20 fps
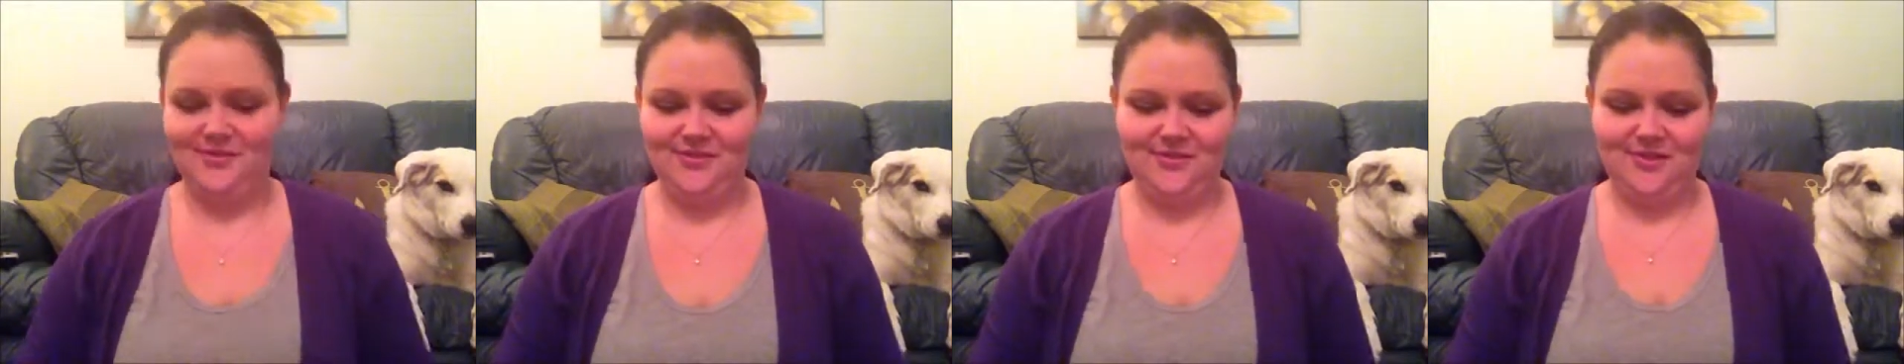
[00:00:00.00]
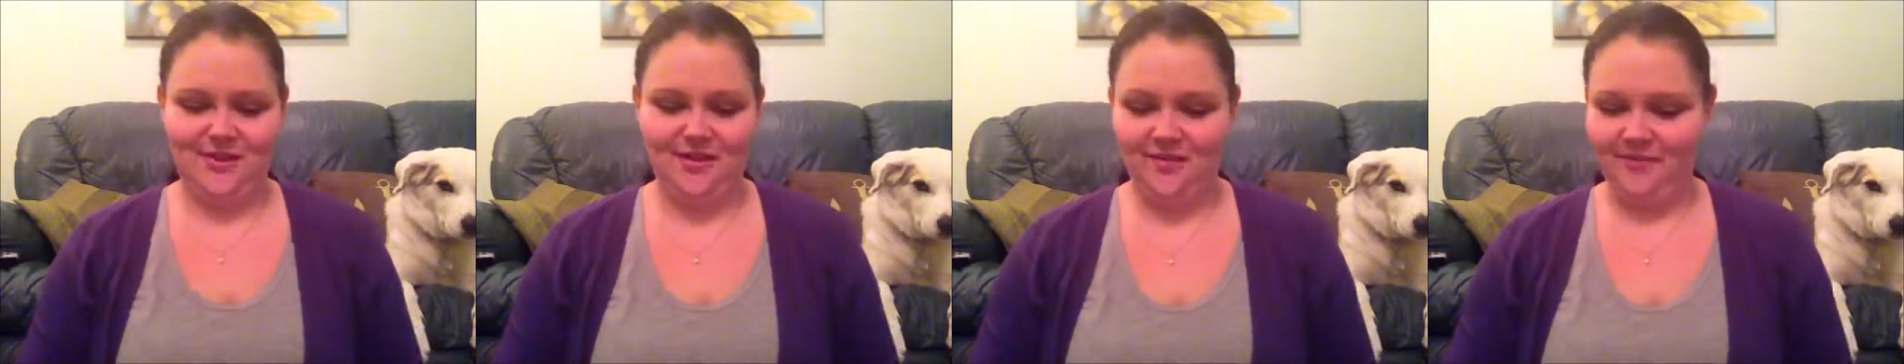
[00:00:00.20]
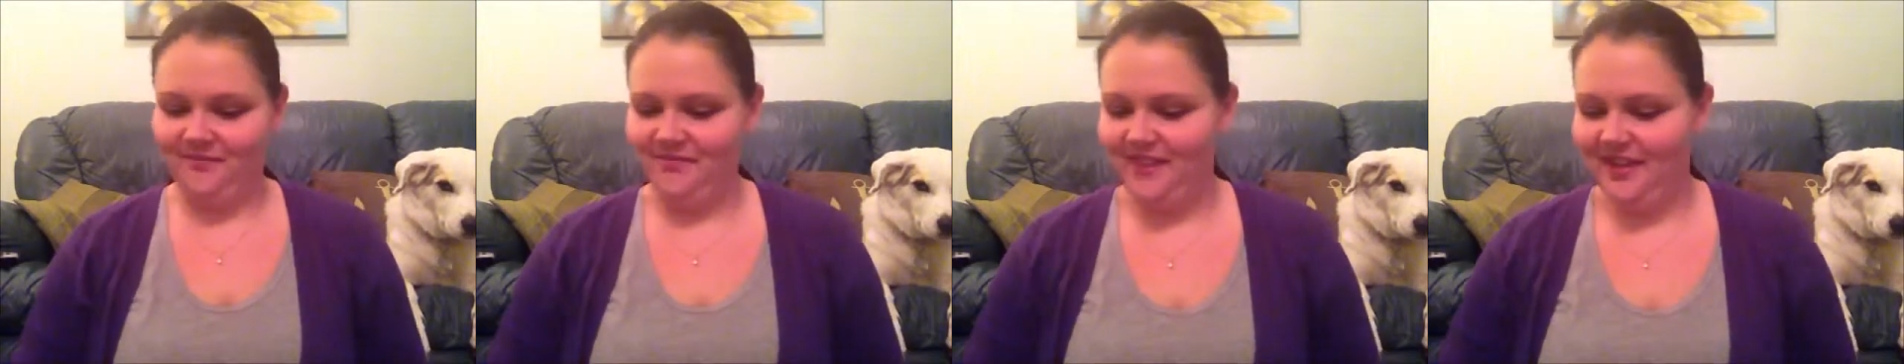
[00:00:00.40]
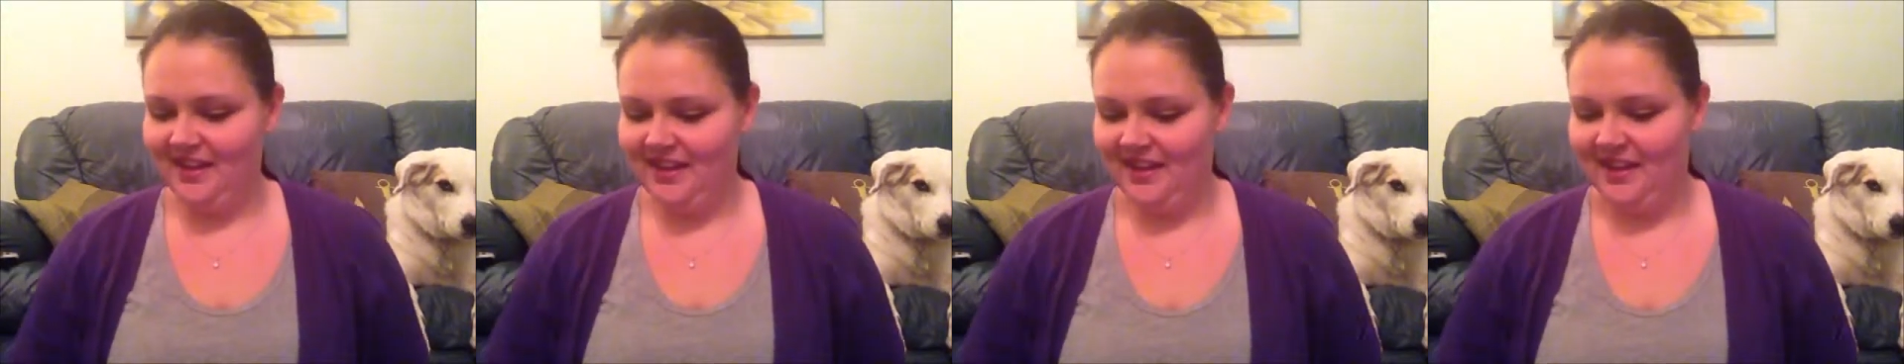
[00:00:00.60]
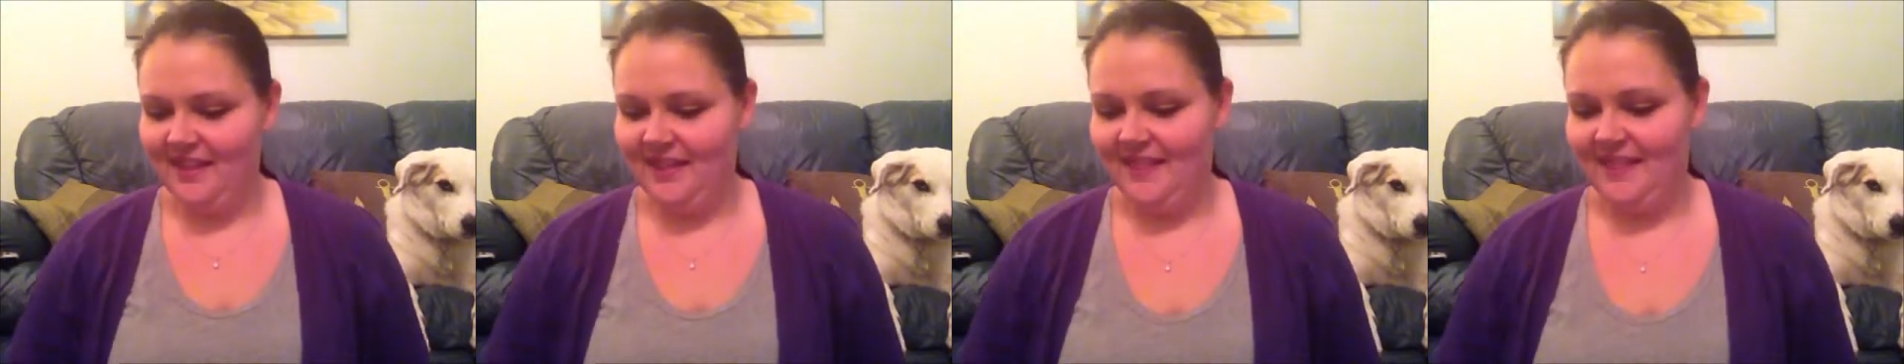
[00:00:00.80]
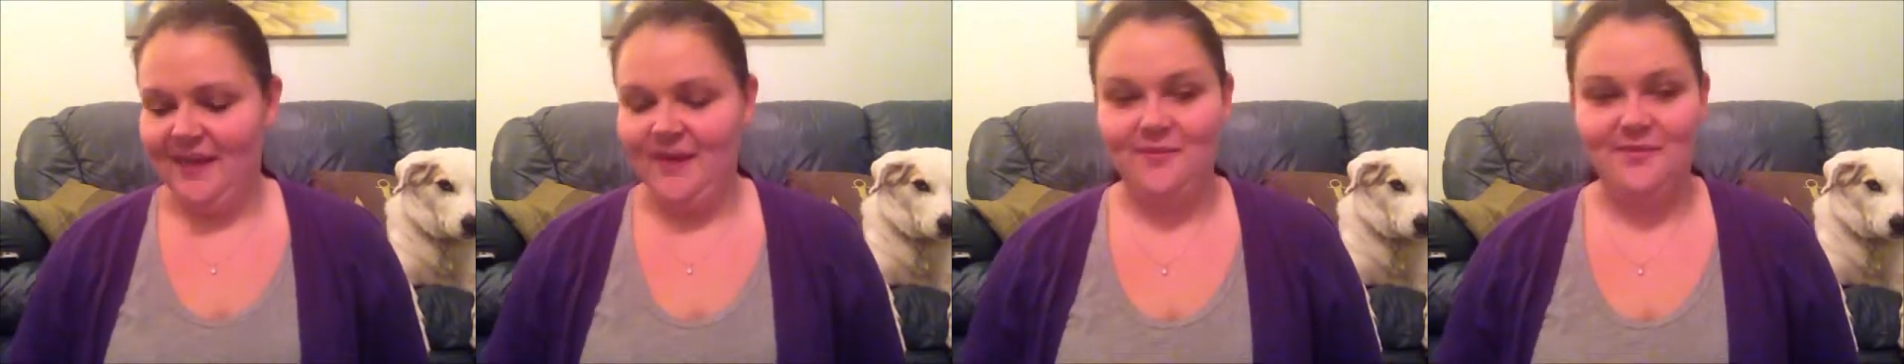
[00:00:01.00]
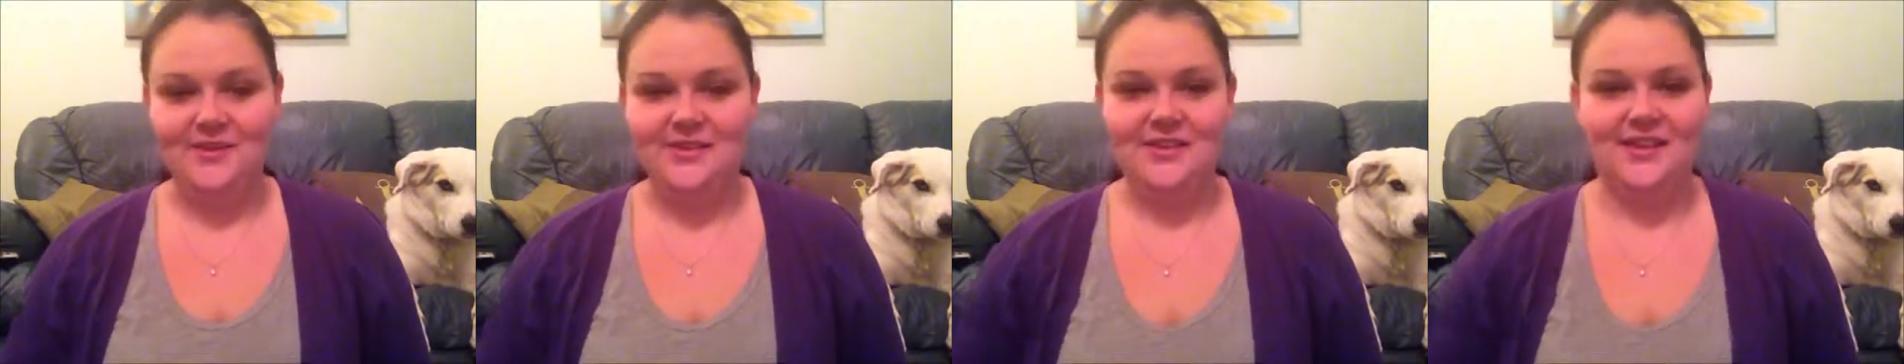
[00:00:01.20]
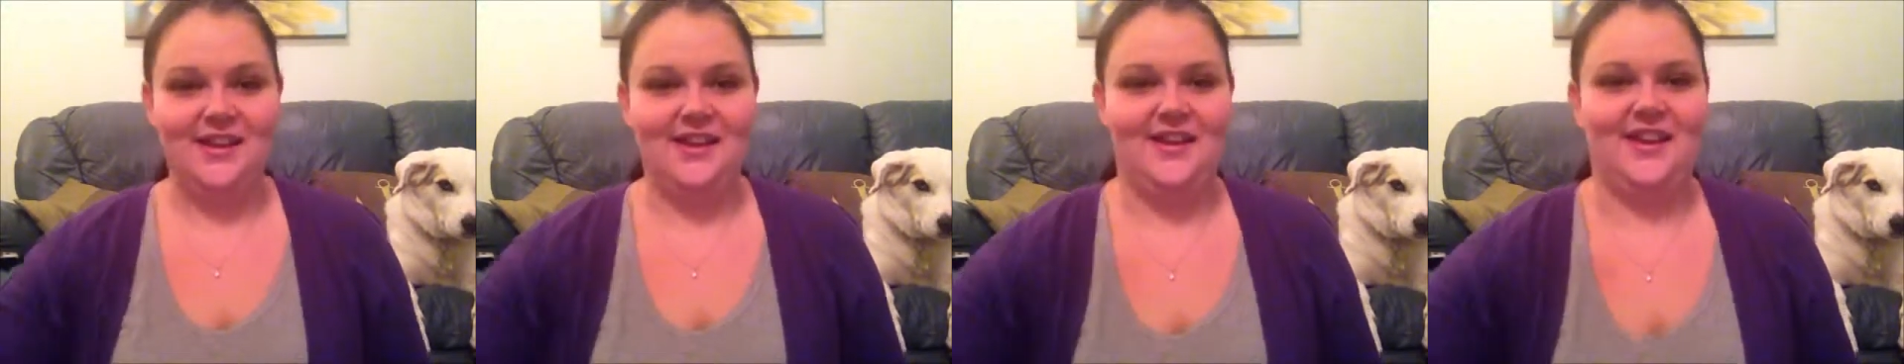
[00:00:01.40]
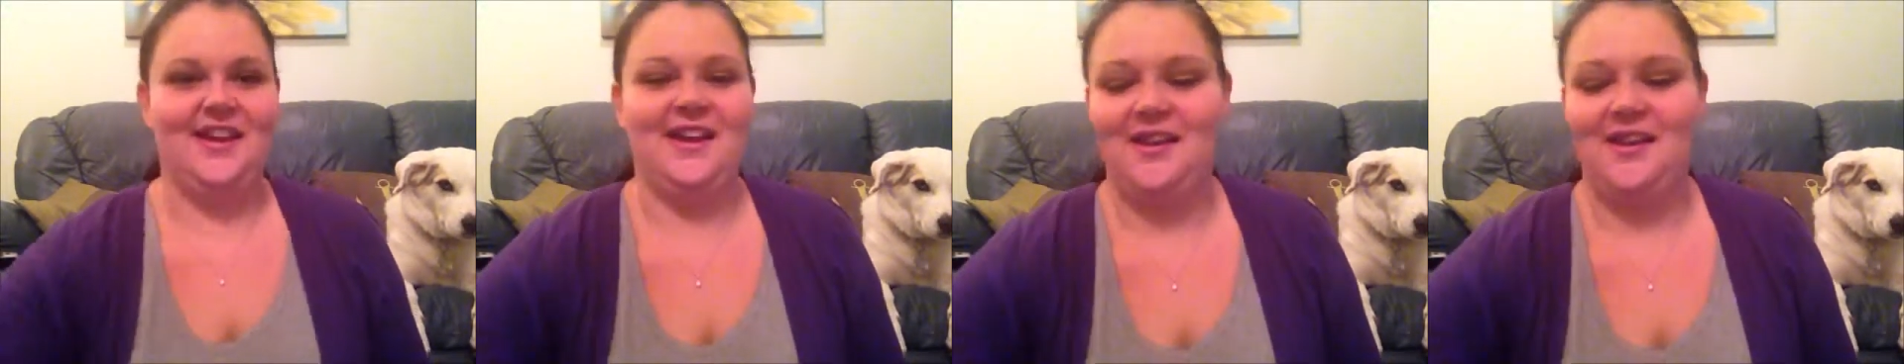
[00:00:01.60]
So that was